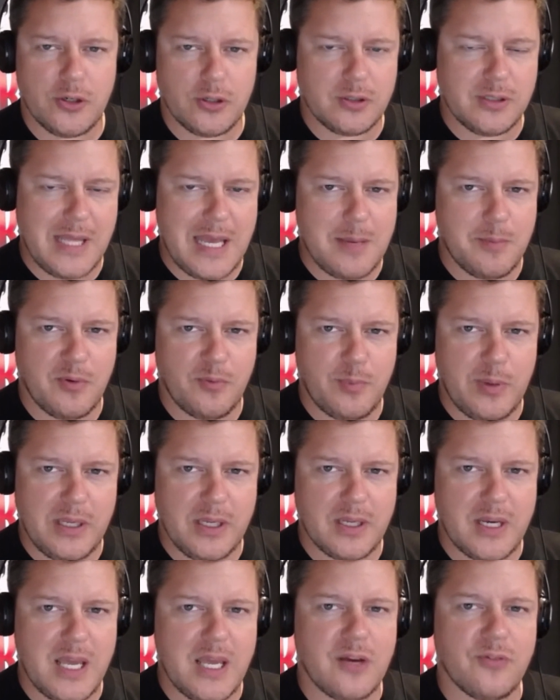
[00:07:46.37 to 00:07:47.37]
her claim of
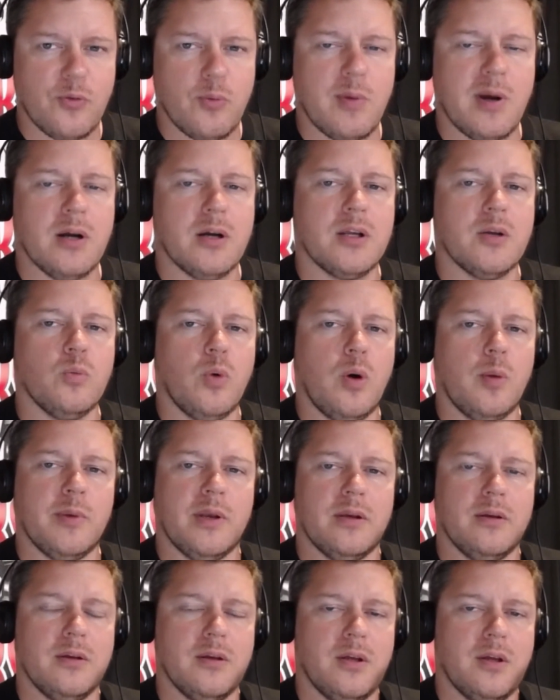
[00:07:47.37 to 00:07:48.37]
being a Native American
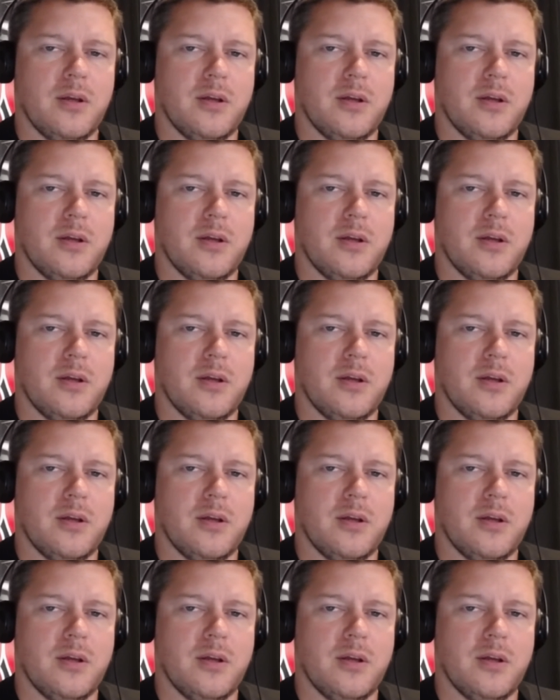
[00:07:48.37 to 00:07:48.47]
woman.